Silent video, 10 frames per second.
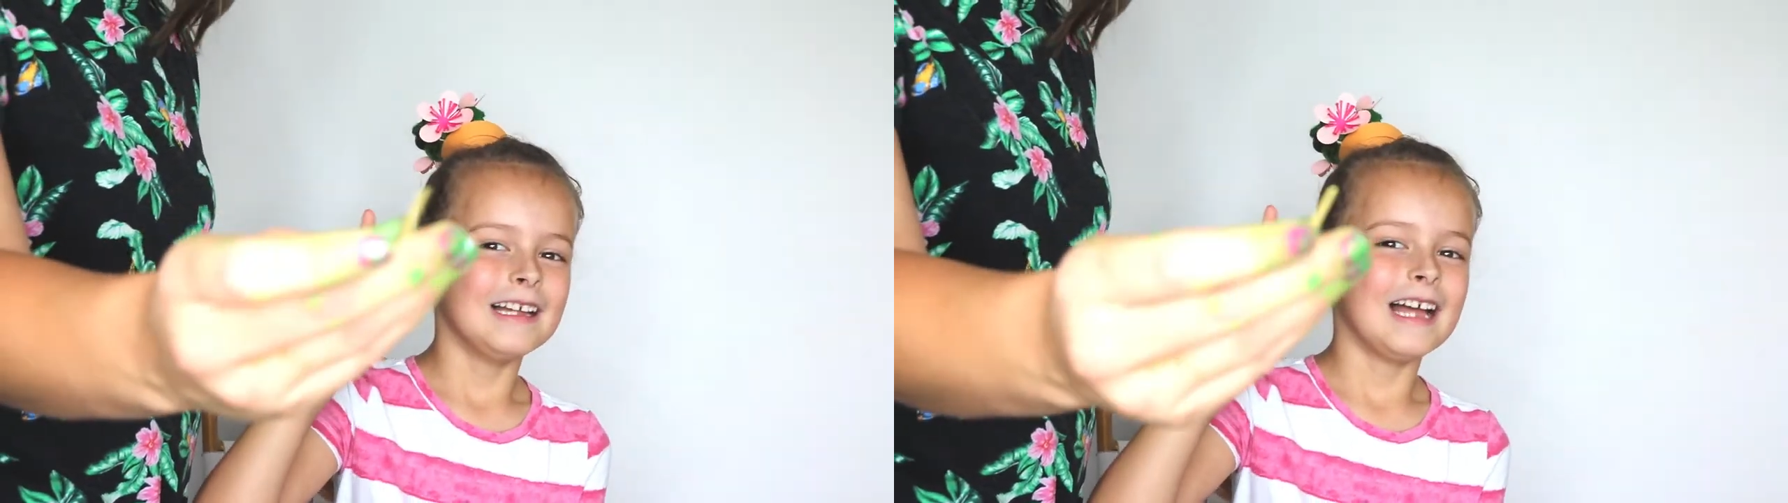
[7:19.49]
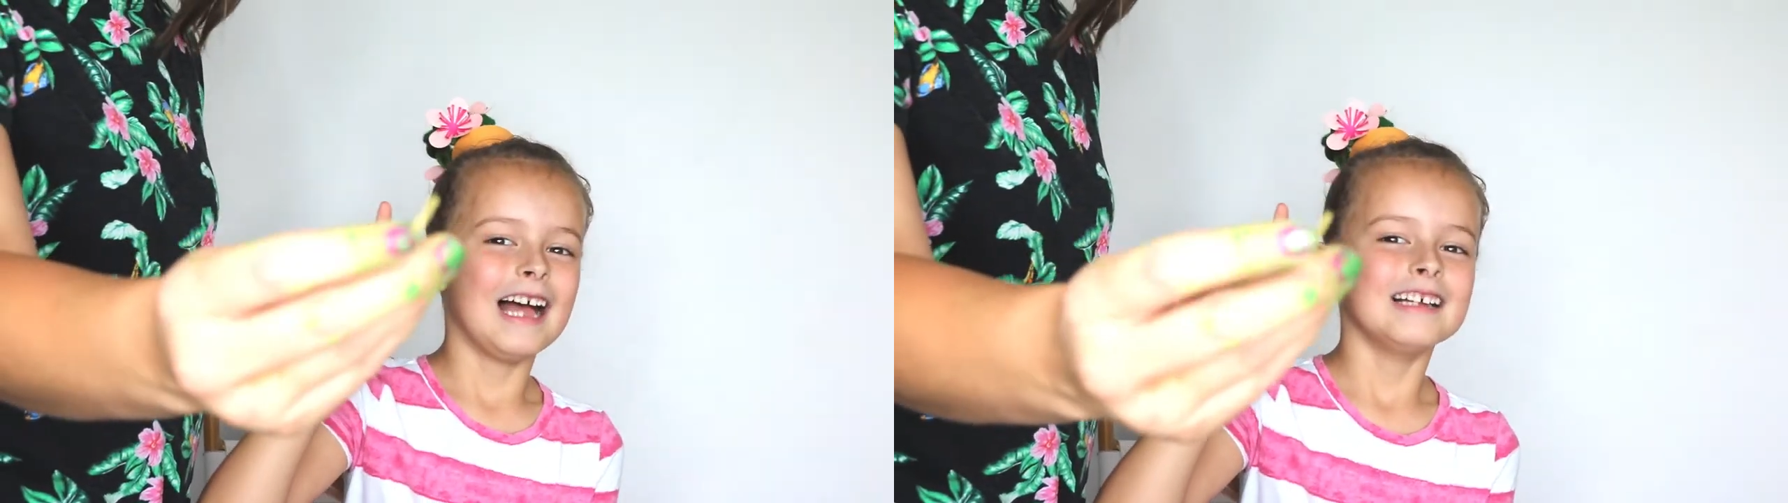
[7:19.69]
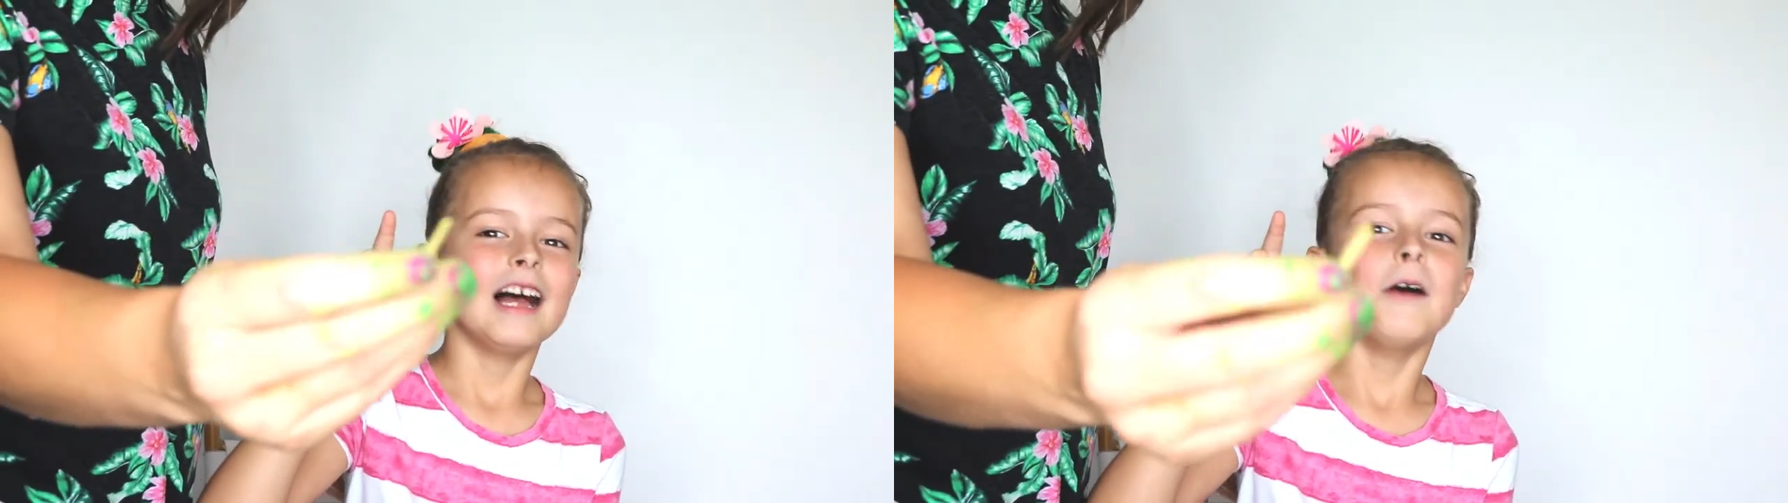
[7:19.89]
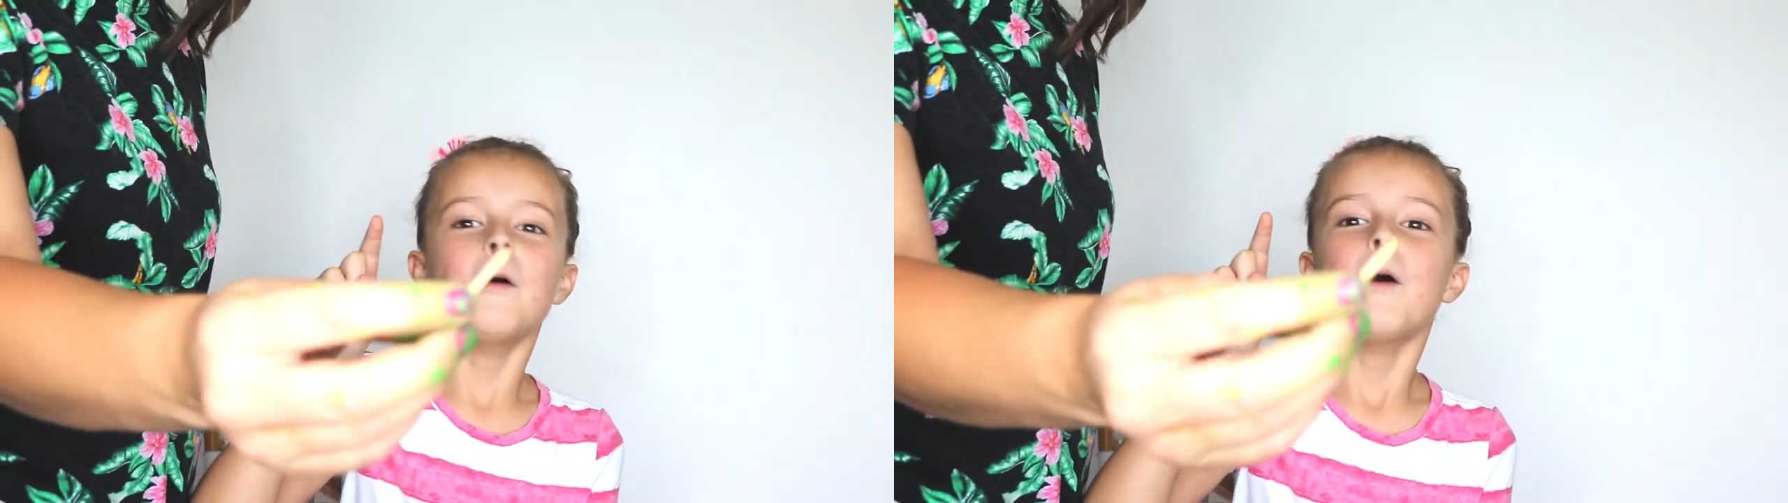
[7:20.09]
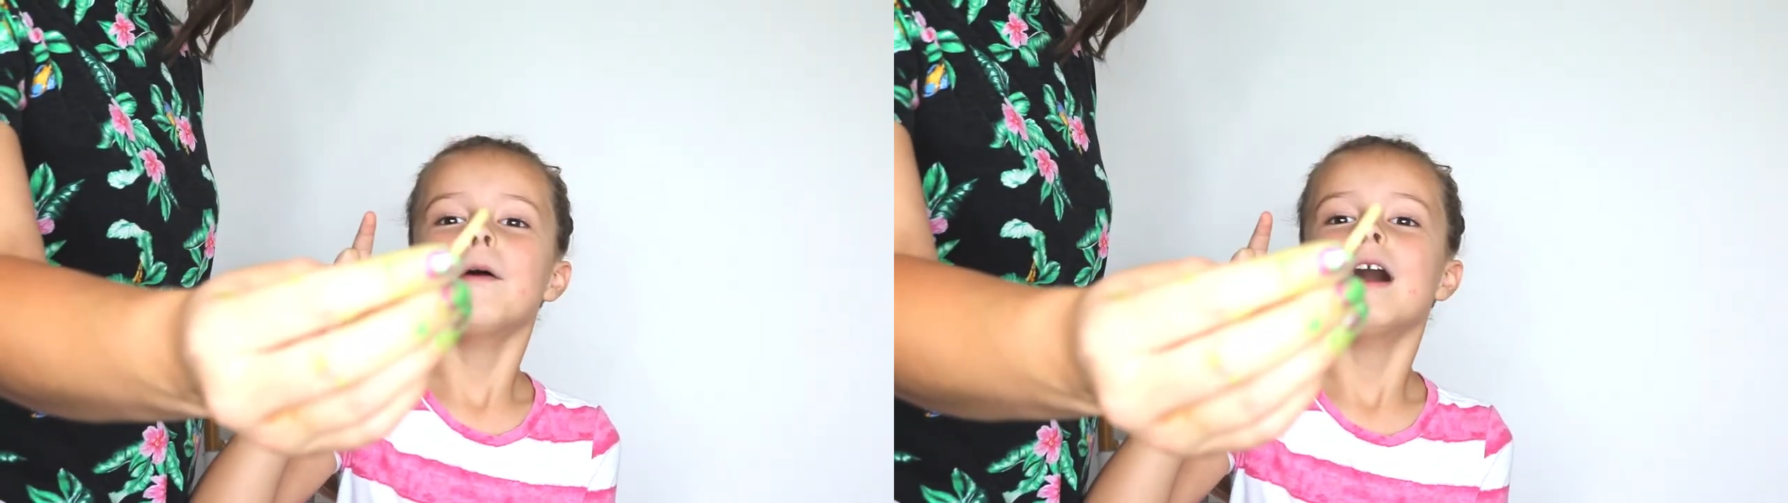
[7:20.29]
the super
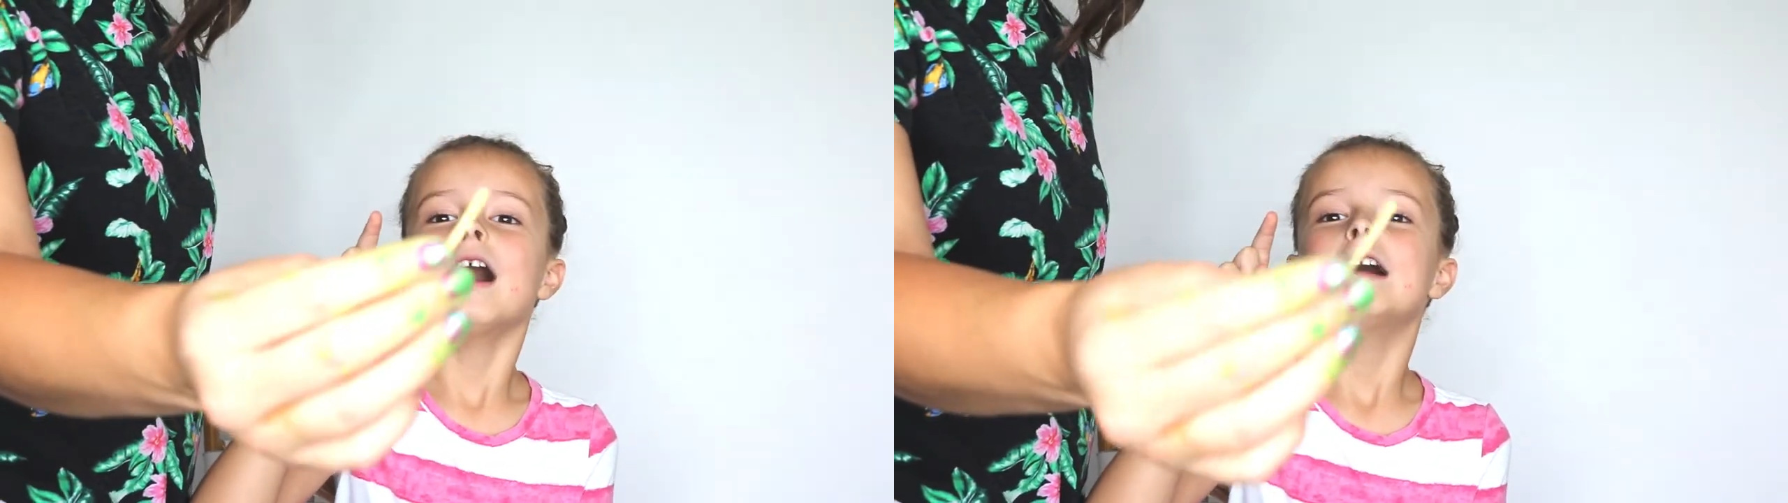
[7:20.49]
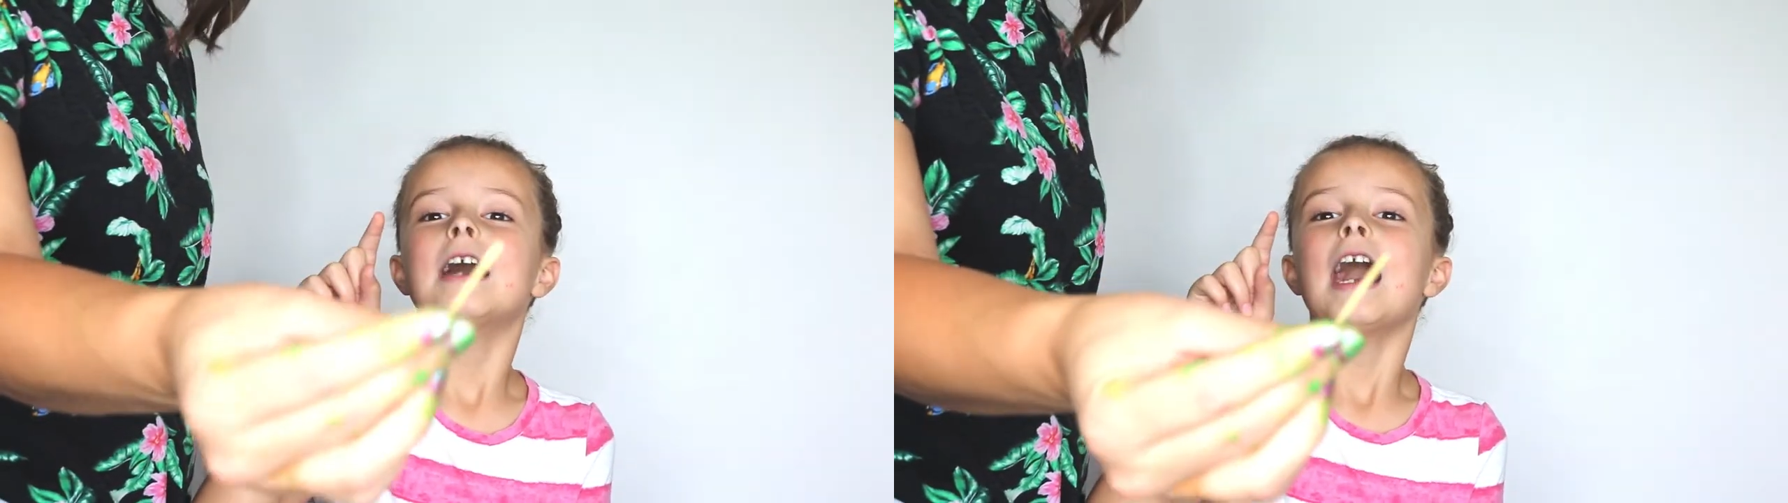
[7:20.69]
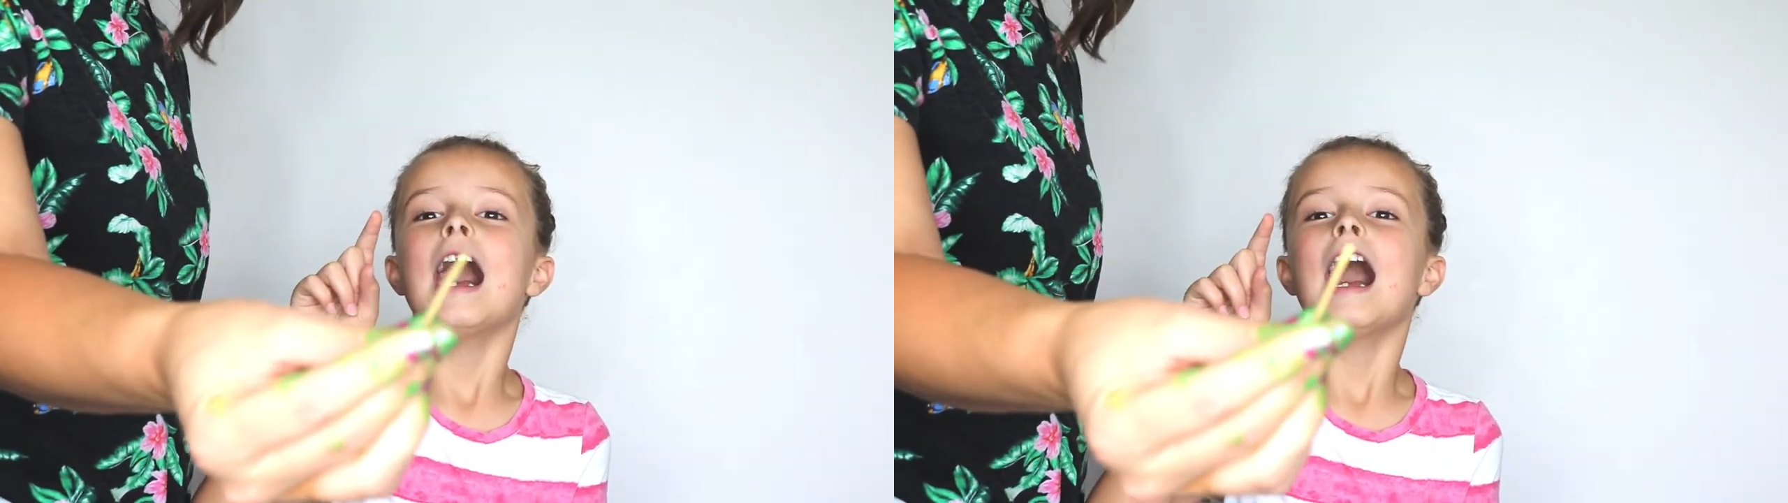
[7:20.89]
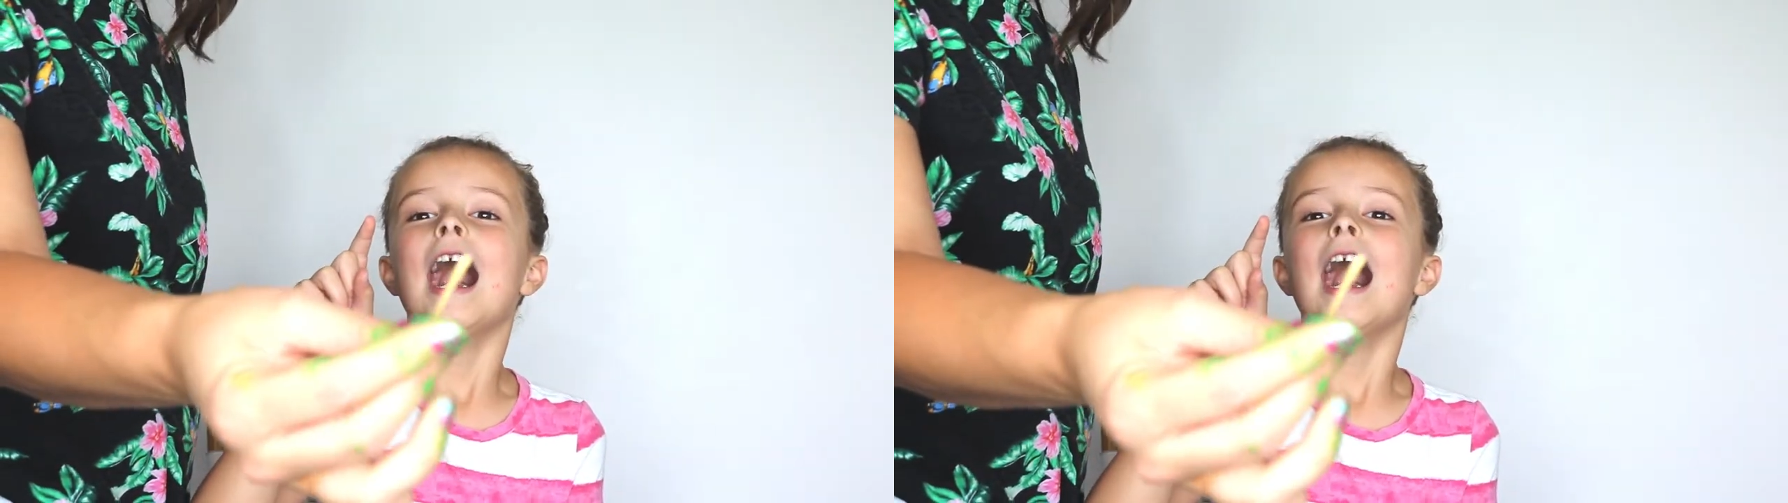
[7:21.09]
pointy ones.